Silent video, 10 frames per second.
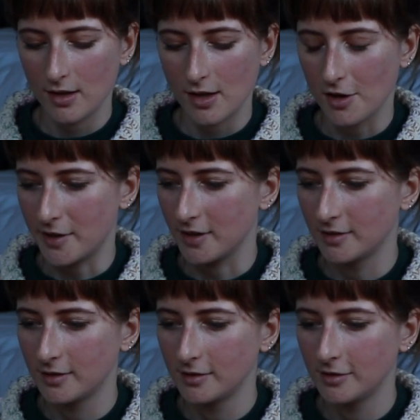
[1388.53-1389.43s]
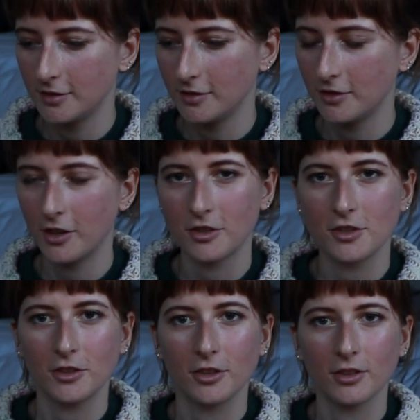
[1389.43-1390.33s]
Yeah, not
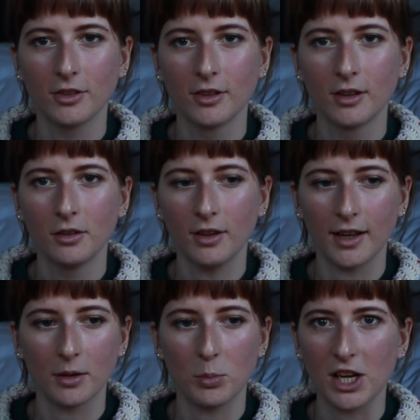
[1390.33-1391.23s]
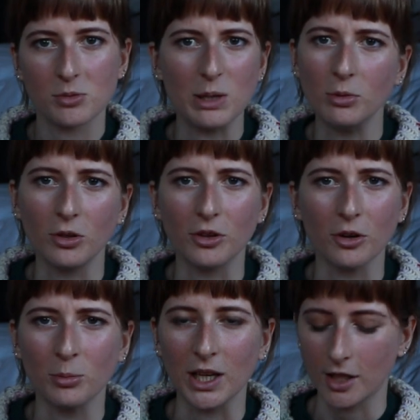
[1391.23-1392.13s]
to like bash people who
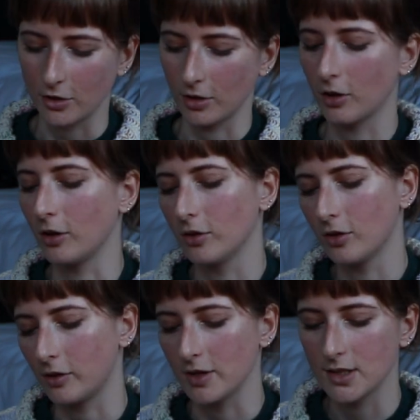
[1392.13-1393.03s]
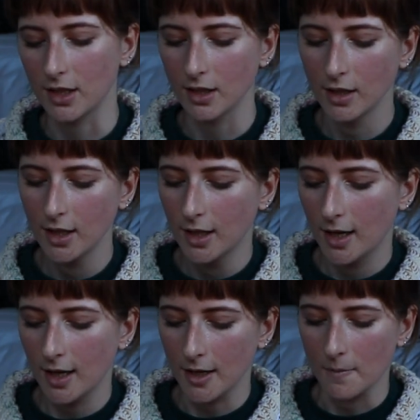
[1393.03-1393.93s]
don't make their own clothes, obviously,
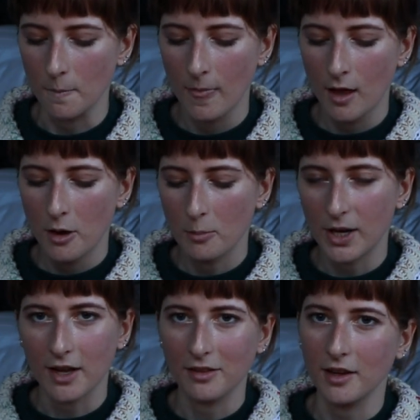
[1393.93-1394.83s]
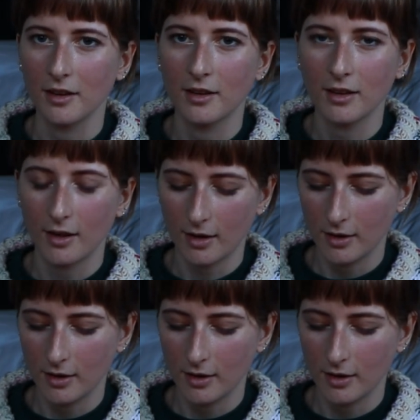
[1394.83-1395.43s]
but I think,